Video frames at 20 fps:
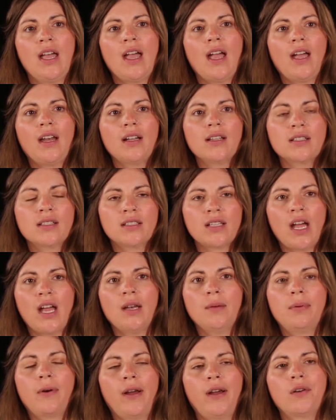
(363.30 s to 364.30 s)
and
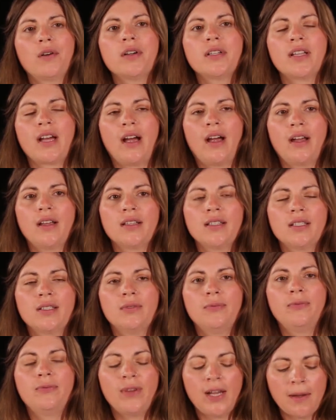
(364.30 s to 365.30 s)
instead prioritized
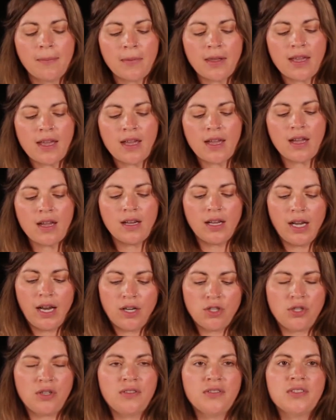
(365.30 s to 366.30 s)
family
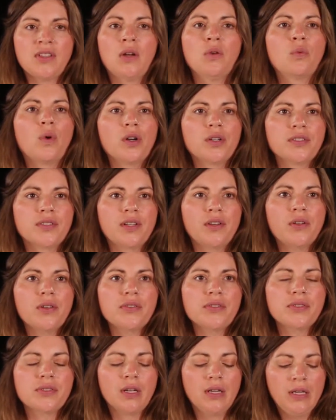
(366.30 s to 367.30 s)
connections and work
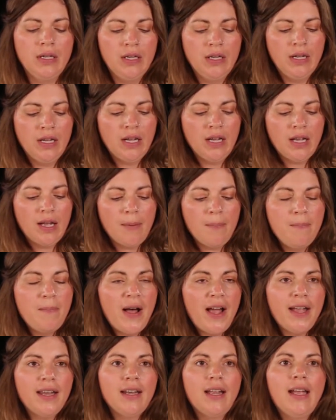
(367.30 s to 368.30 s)
skills.
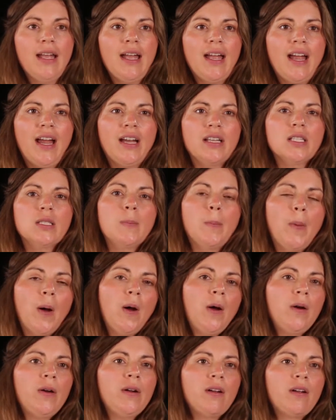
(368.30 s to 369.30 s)
But as
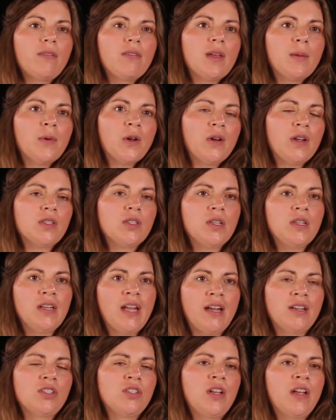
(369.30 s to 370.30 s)
part of the Immigration and
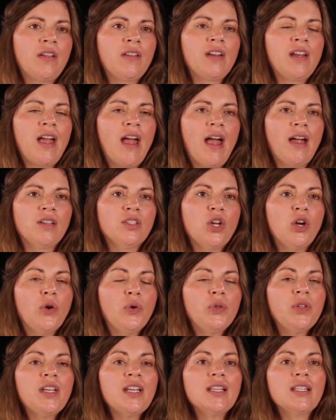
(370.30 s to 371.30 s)
Nationality Act,
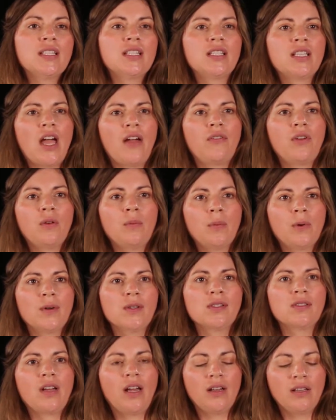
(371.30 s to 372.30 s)
only
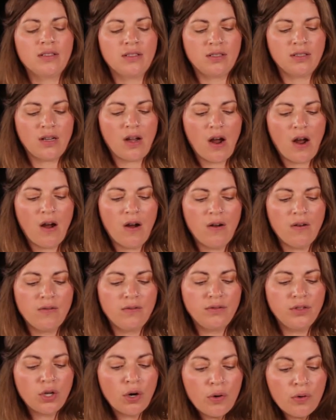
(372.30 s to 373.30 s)
7%
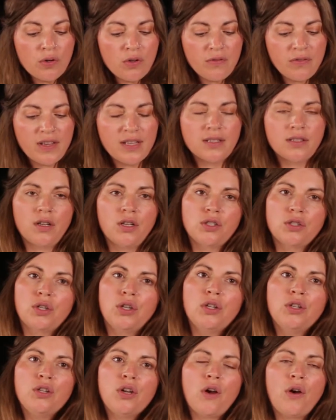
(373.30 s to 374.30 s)
of total visas
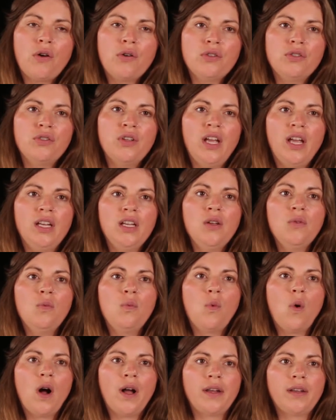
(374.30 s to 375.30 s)
could go to any
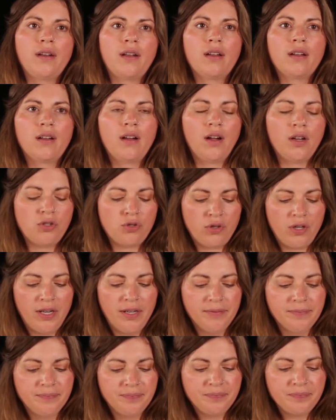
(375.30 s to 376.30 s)
one country.